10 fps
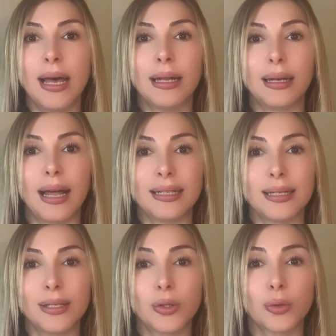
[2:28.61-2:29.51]
the
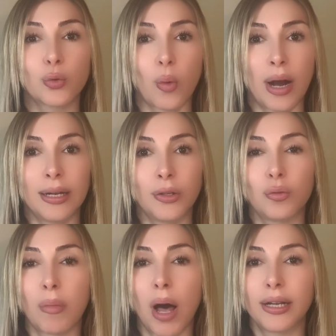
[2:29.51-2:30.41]
licensor's right
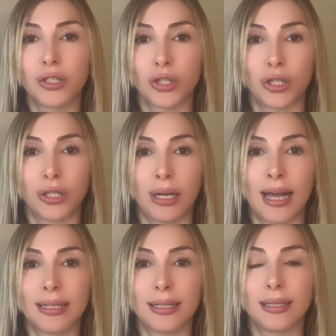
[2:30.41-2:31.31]
to monitor the
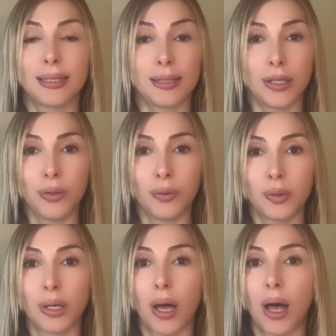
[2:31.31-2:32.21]
licensee's
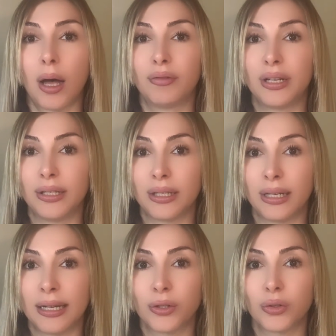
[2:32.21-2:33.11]
use of the
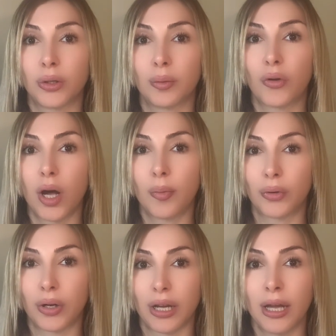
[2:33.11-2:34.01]
intellectual
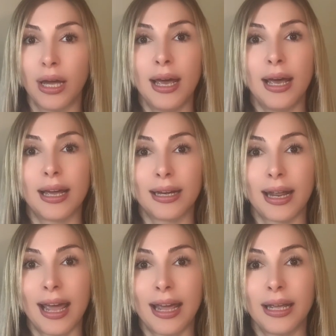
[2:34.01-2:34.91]
property and
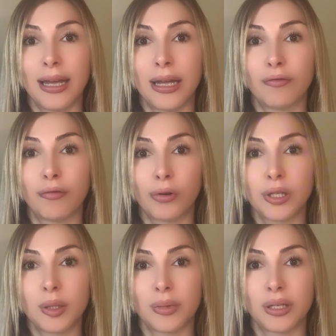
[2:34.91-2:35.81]
any
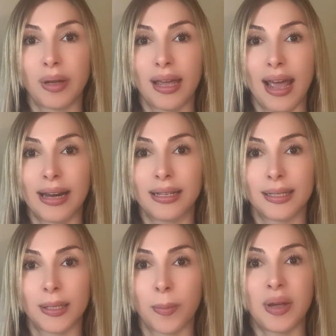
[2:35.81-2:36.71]
enforcement
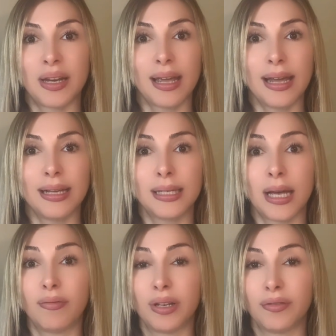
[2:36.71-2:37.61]
mechanism in case
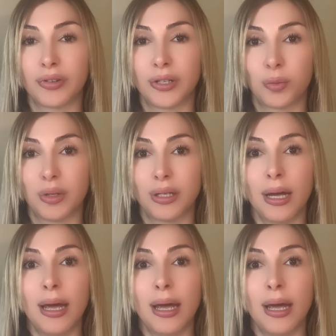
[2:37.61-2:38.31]
of infringement.